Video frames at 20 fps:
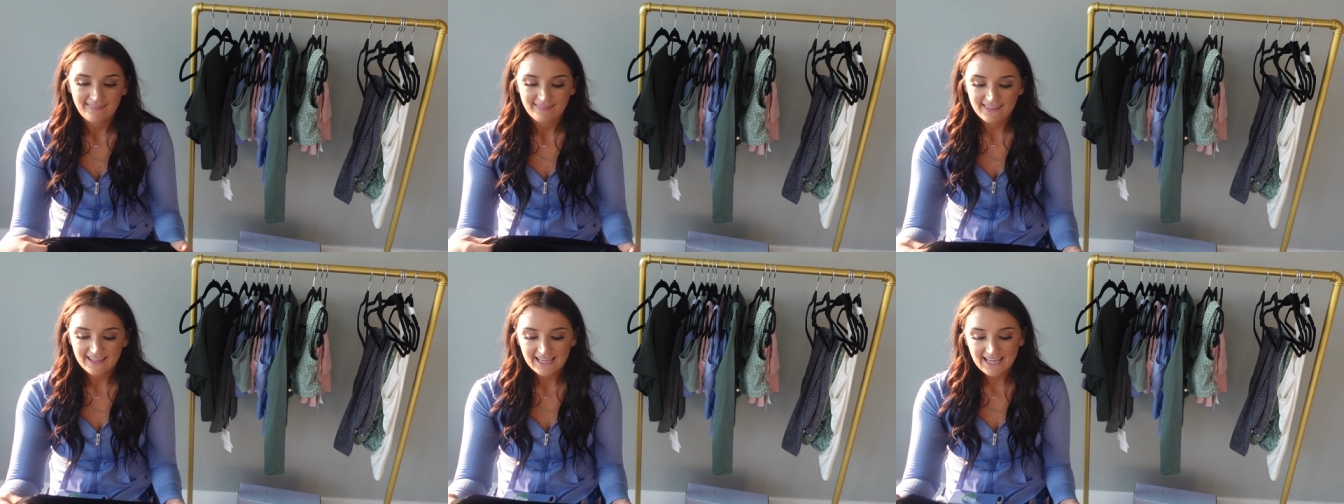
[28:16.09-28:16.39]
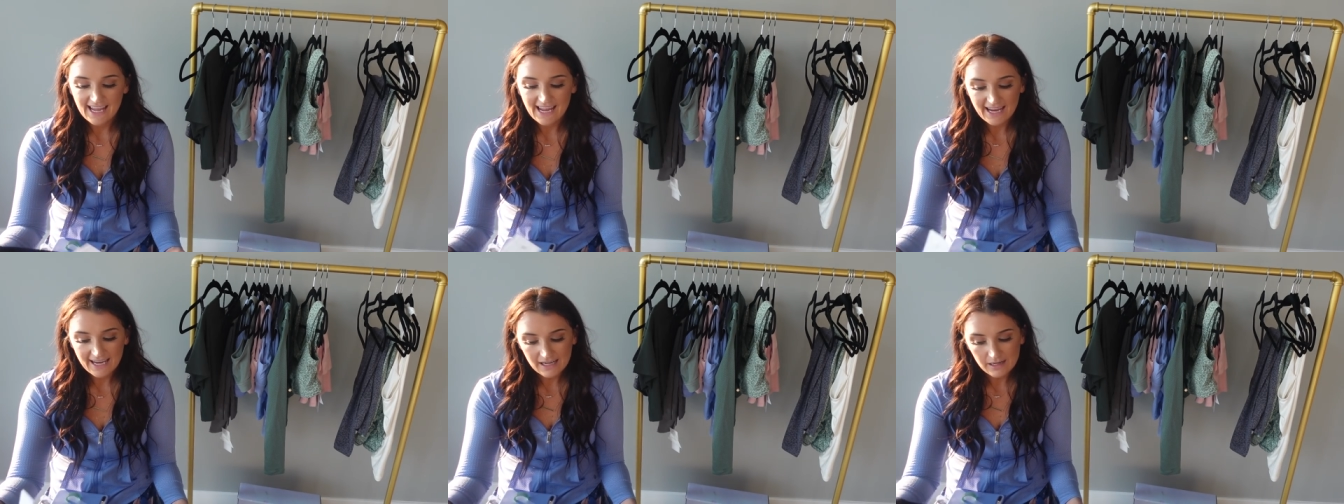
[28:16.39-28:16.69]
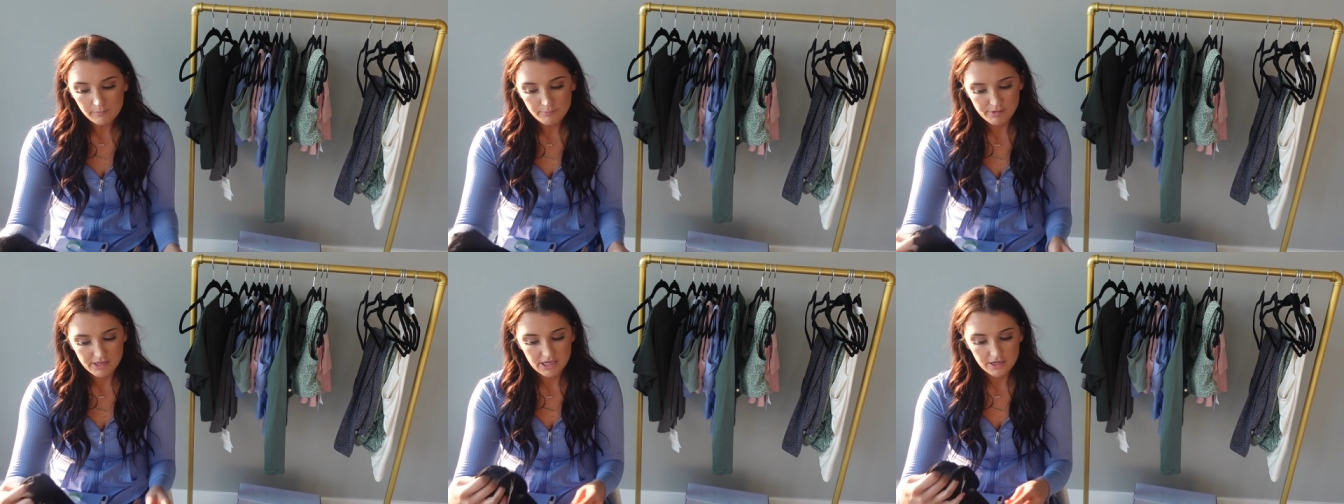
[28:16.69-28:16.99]
the
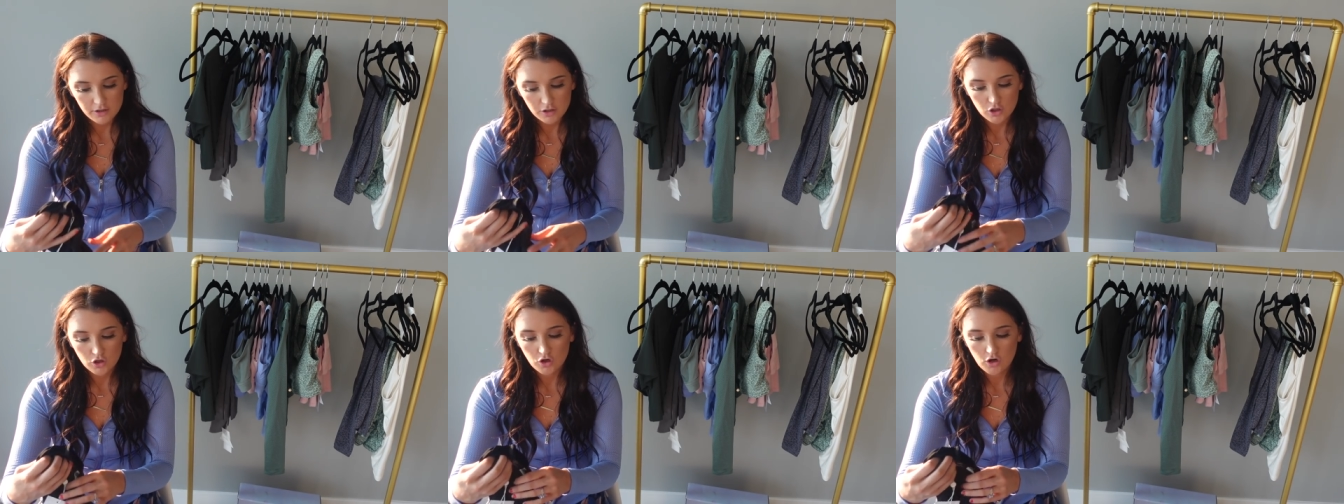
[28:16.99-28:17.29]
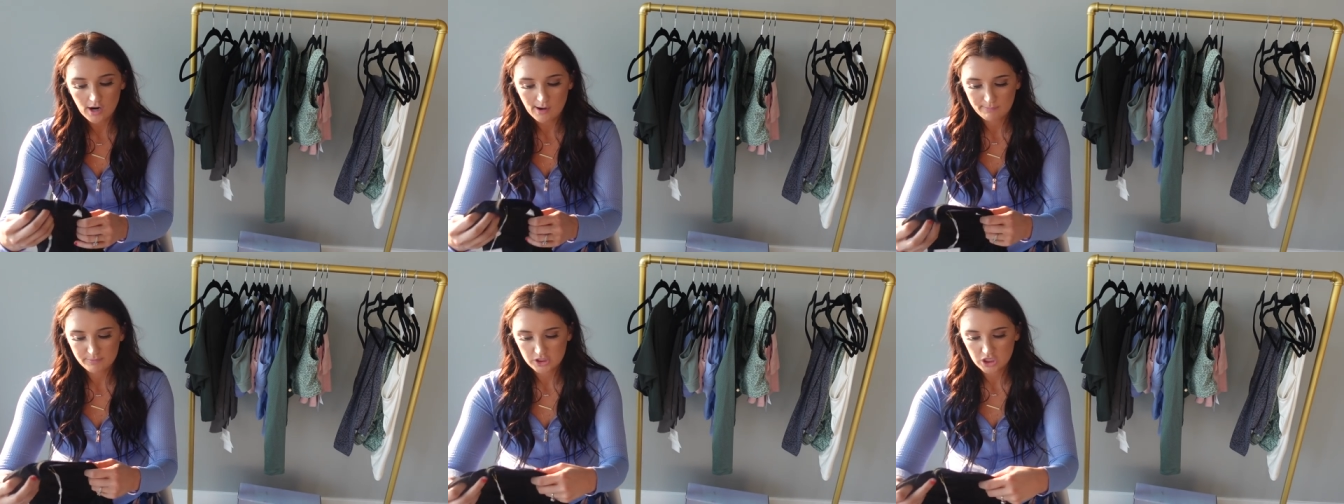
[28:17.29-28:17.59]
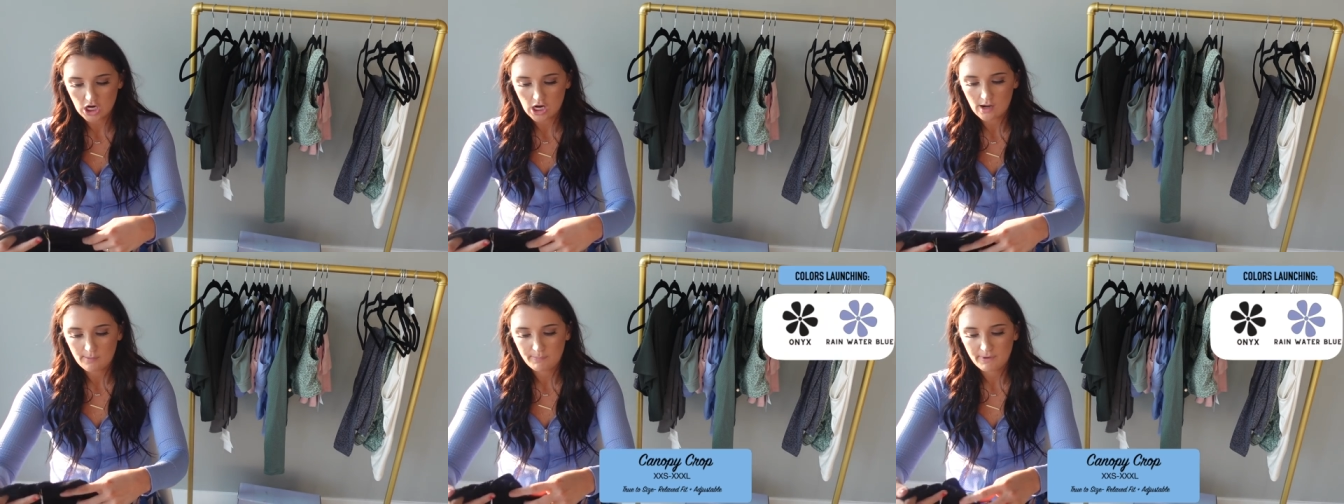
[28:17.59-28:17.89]
Canopy crop
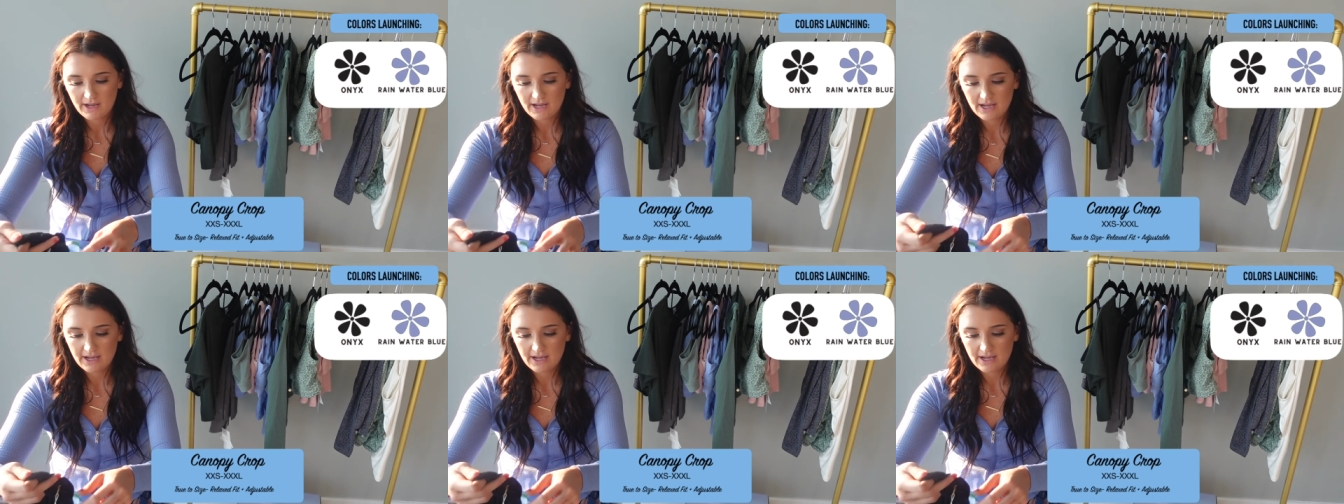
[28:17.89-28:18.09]
top,